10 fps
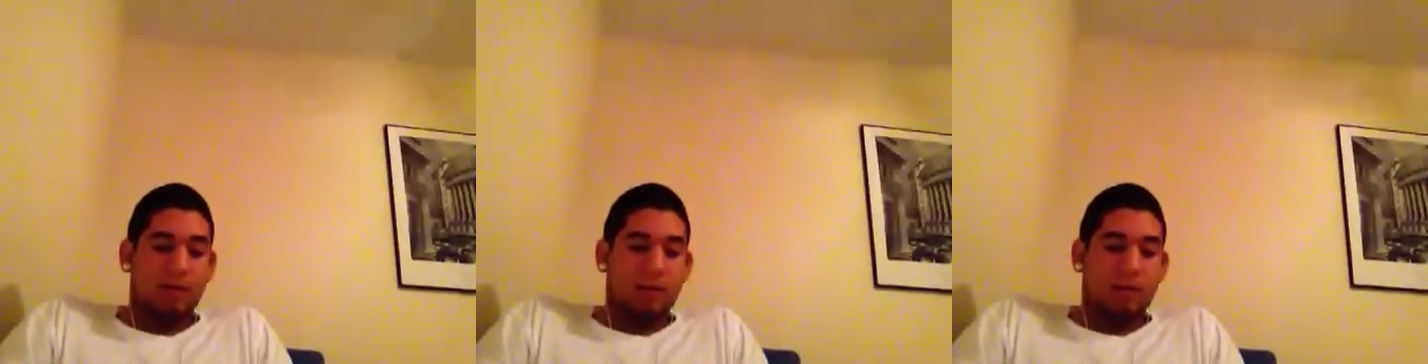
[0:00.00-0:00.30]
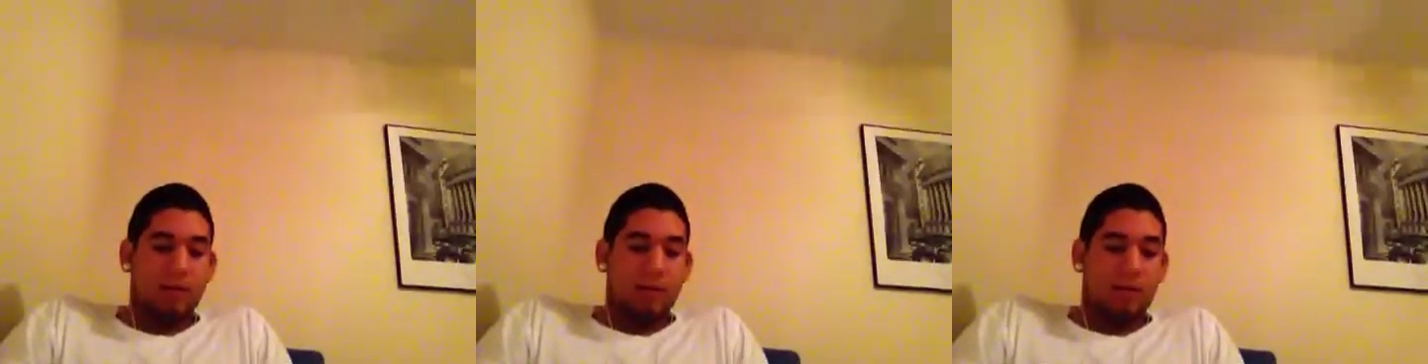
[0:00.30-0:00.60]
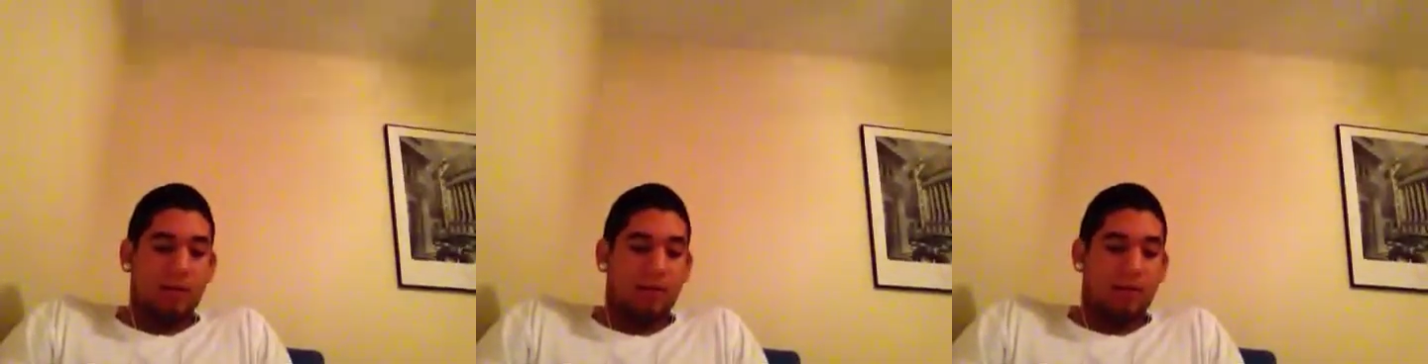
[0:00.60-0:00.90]
The
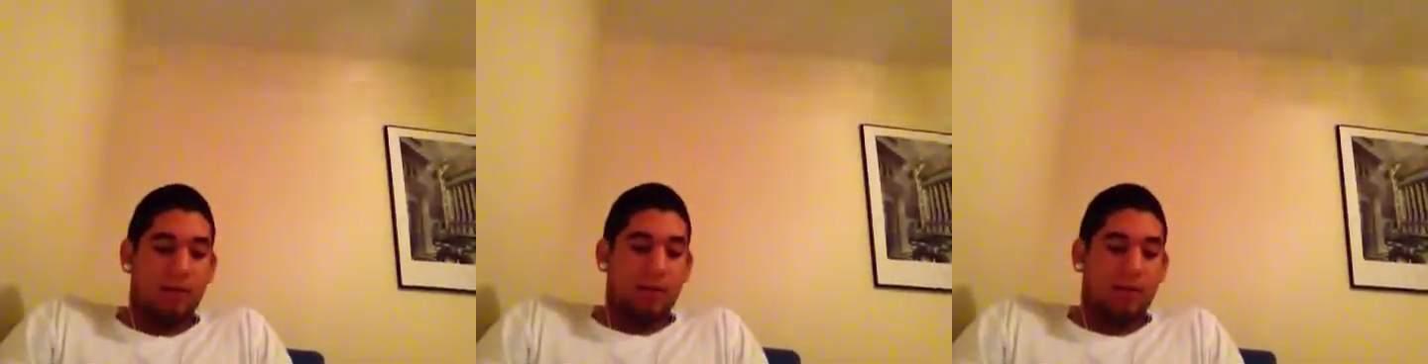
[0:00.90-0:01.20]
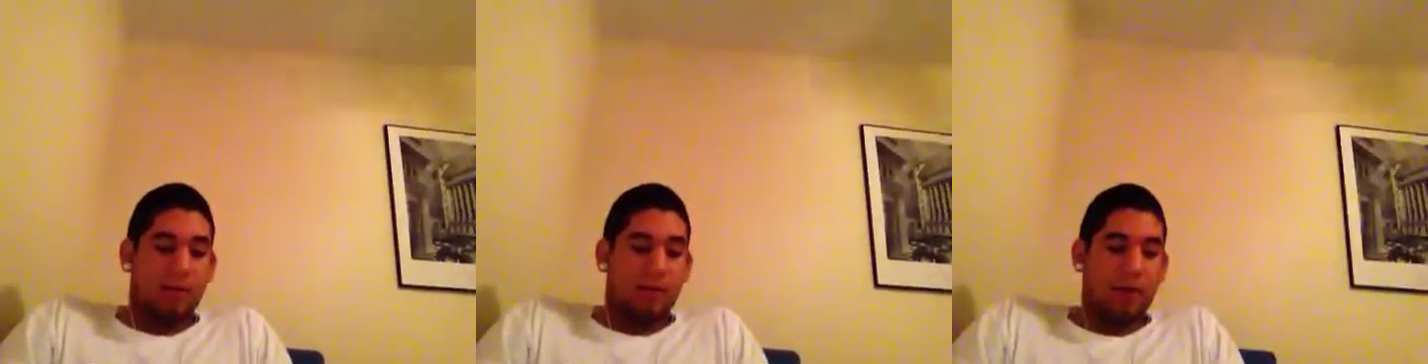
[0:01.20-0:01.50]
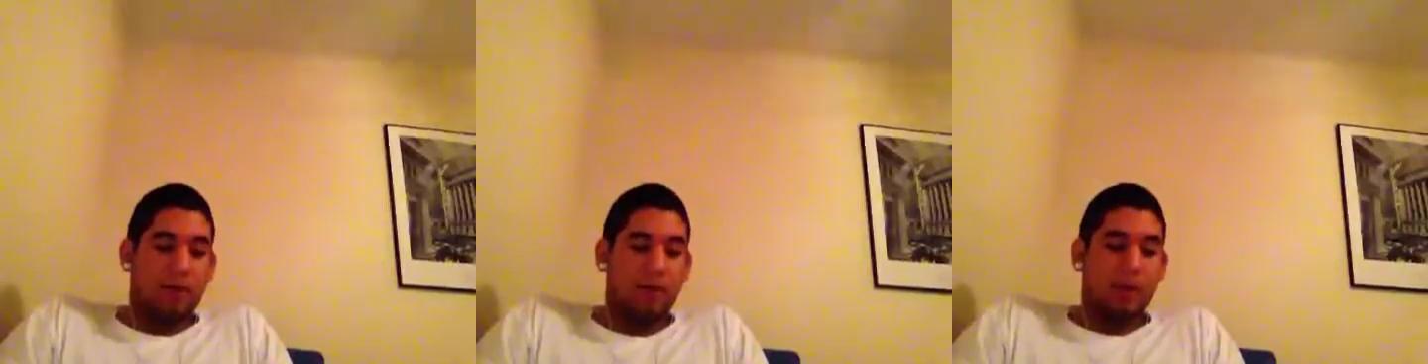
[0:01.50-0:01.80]
molecule of
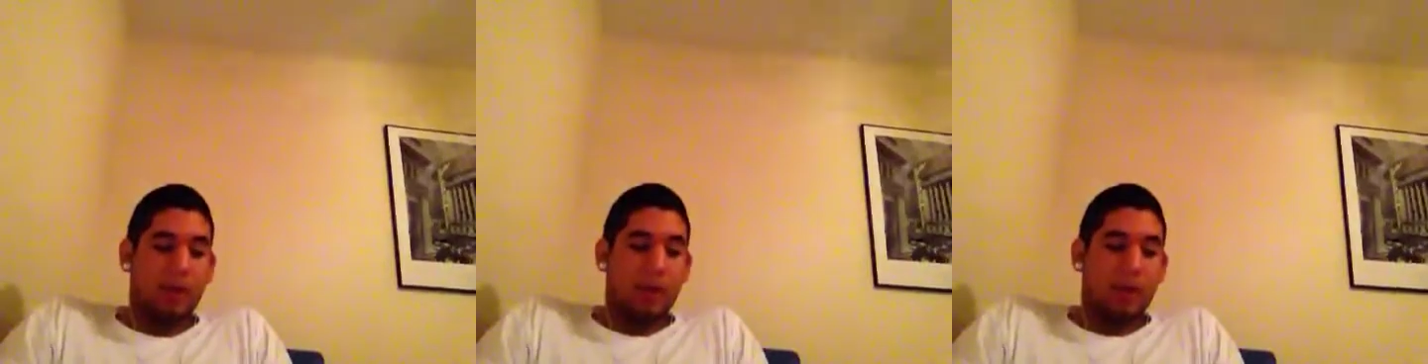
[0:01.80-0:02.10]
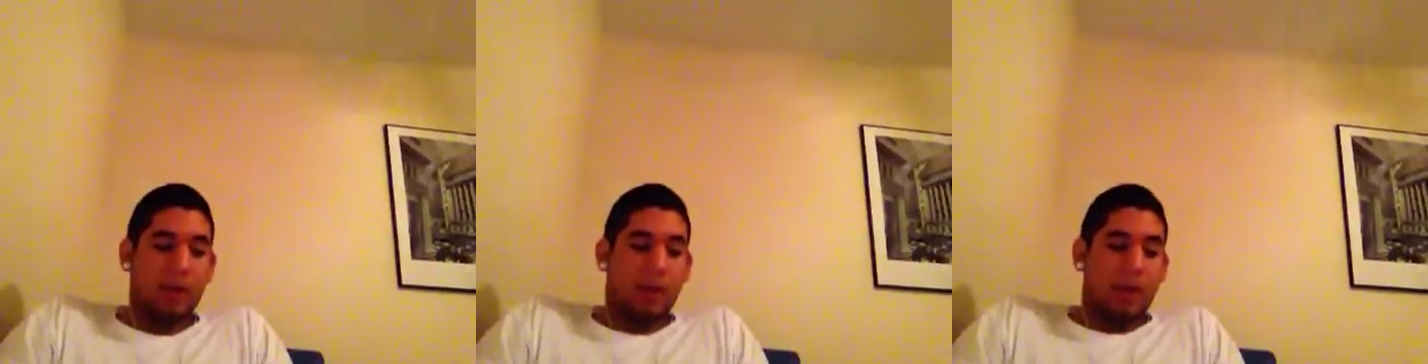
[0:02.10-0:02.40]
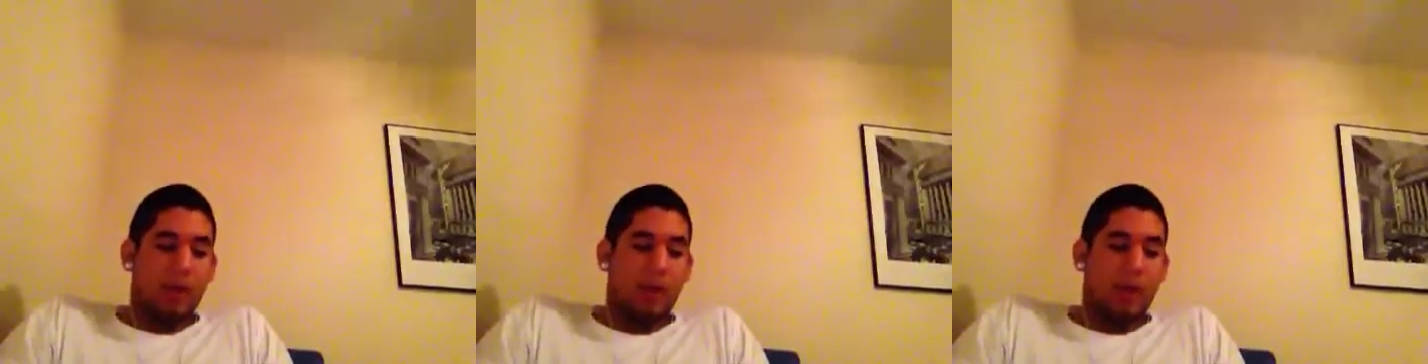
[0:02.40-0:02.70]
oxygen
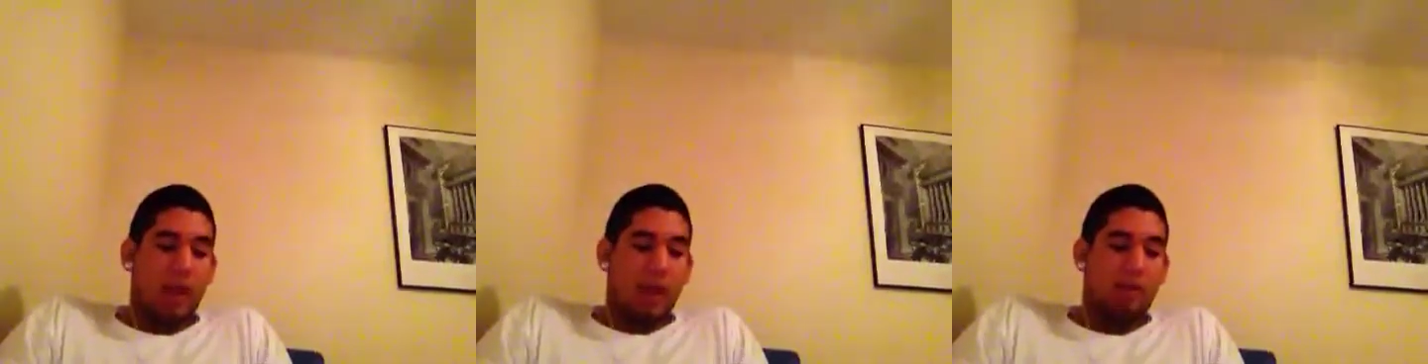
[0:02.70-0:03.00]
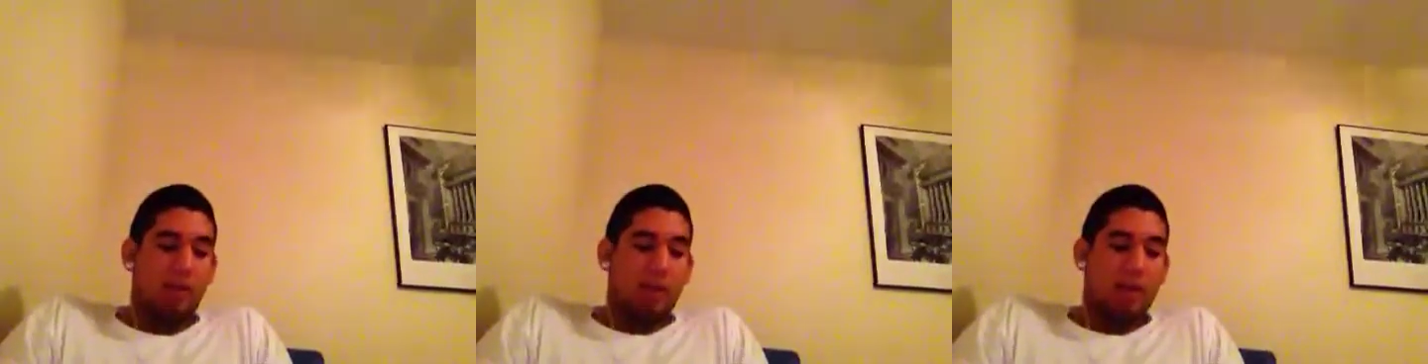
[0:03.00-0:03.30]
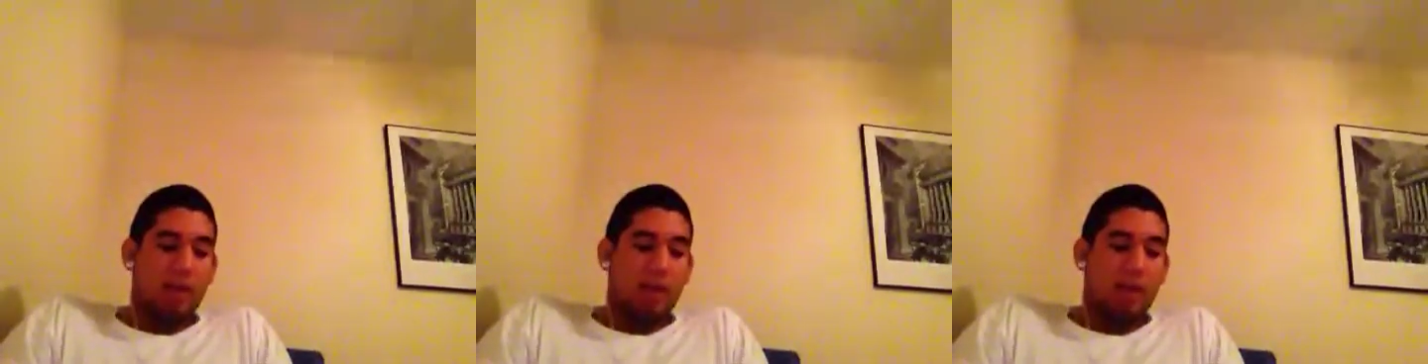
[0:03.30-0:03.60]
in
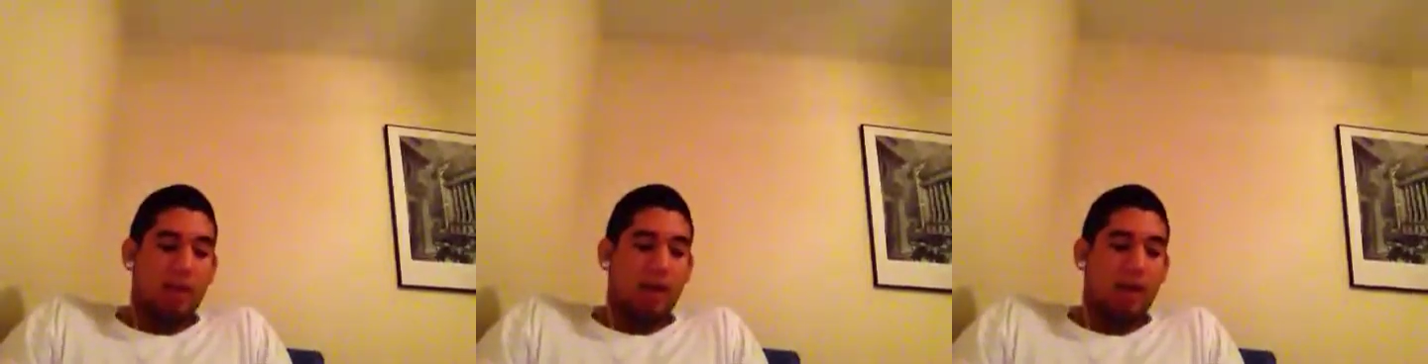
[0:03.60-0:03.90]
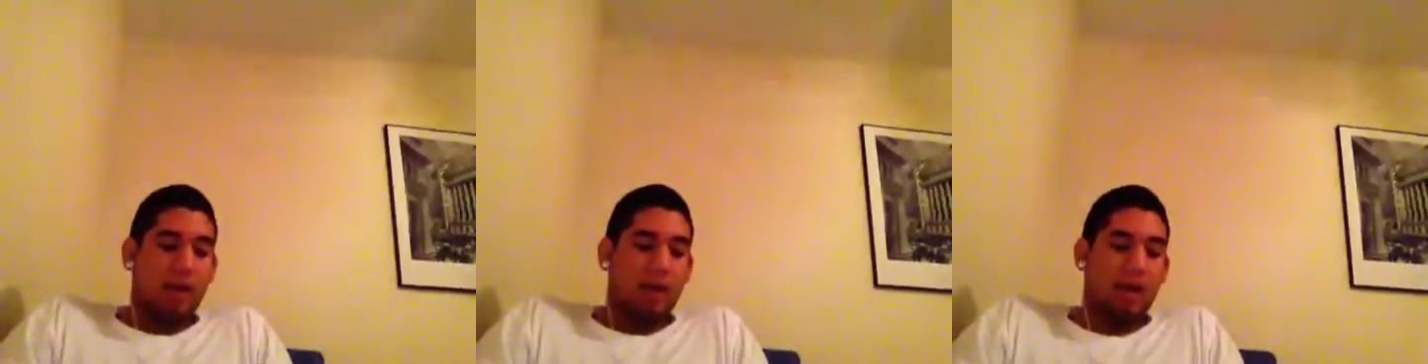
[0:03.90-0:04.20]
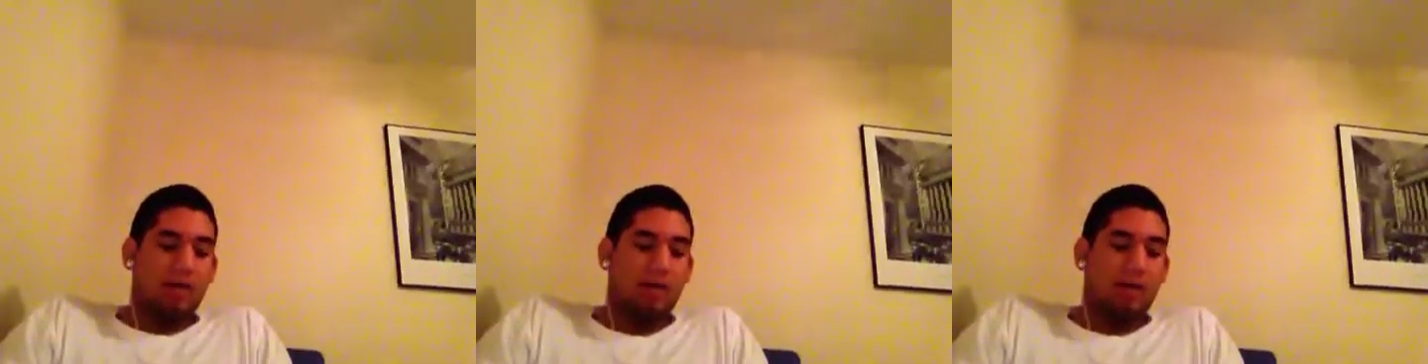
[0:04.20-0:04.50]
ambient air
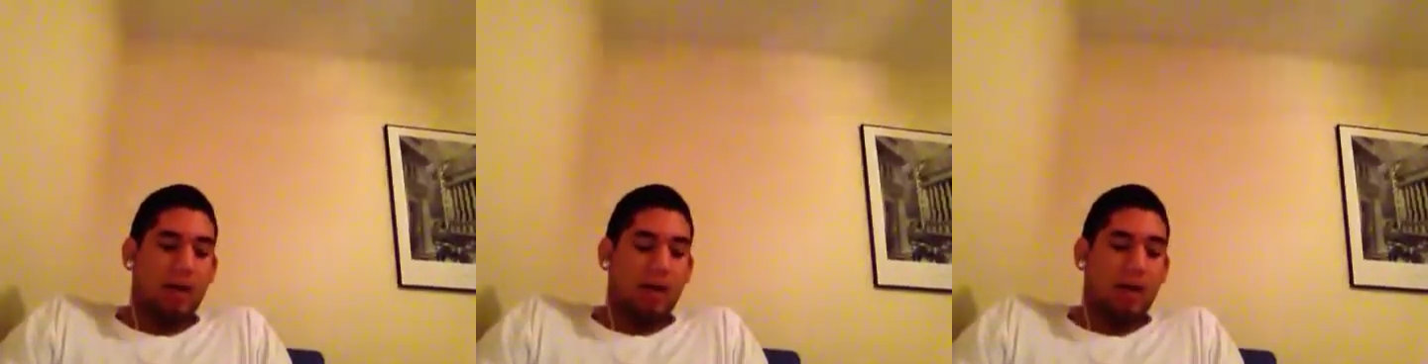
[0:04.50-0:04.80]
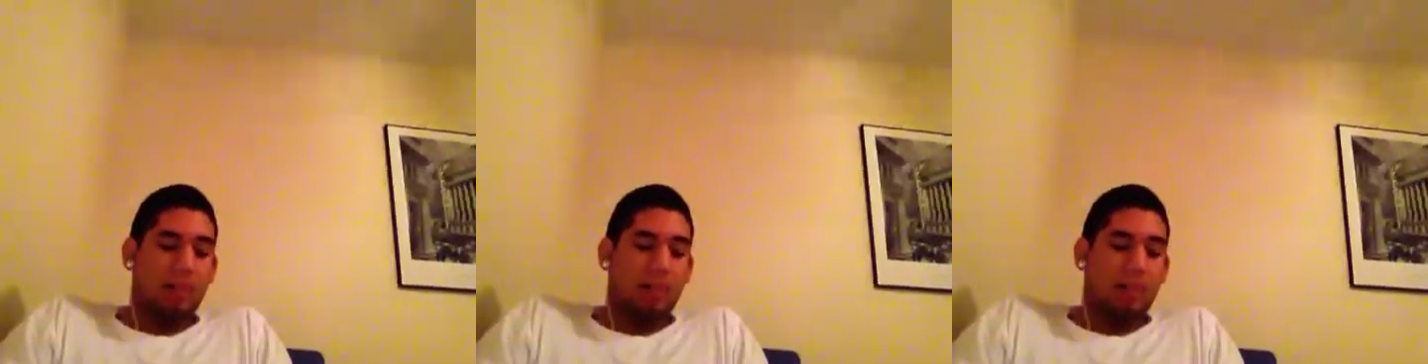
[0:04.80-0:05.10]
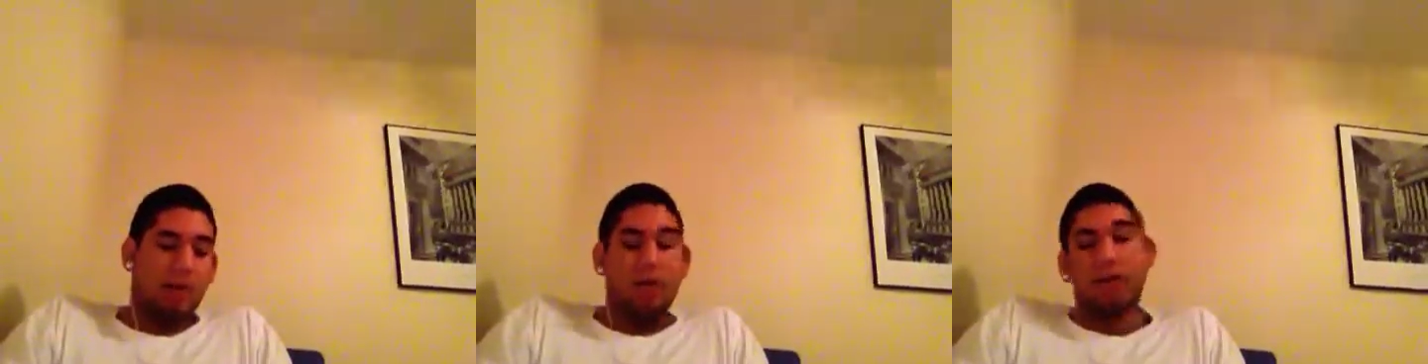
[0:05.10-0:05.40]
get farther apart.